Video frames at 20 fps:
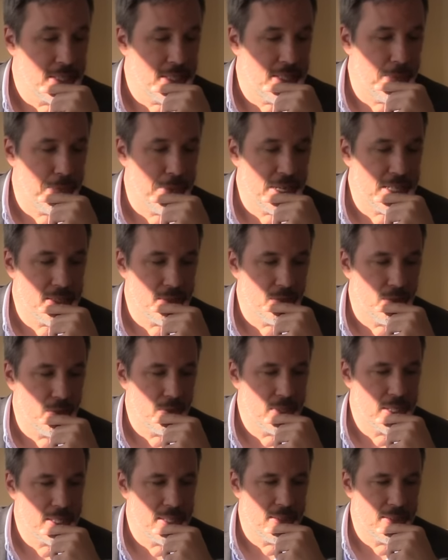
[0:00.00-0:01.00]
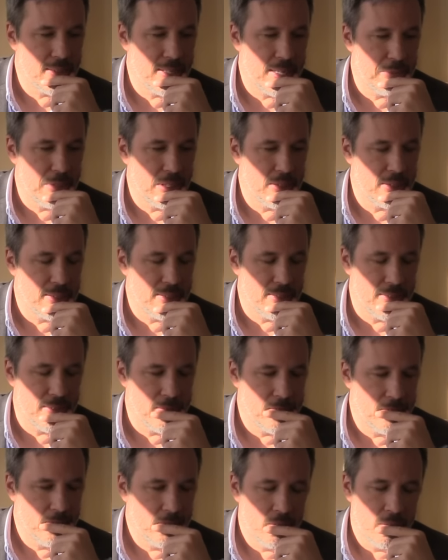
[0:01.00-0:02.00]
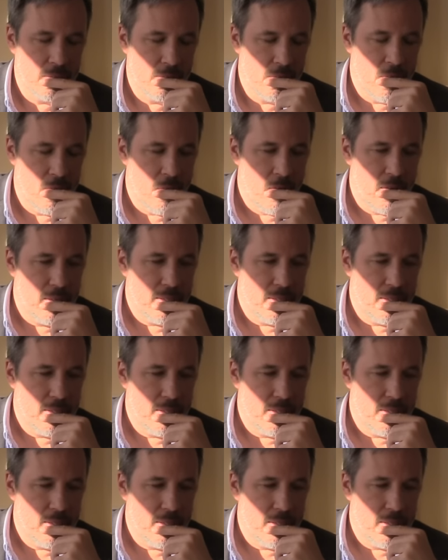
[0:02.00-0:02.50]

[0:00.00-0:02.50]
It depends. You know, it's not about the uh, hmm.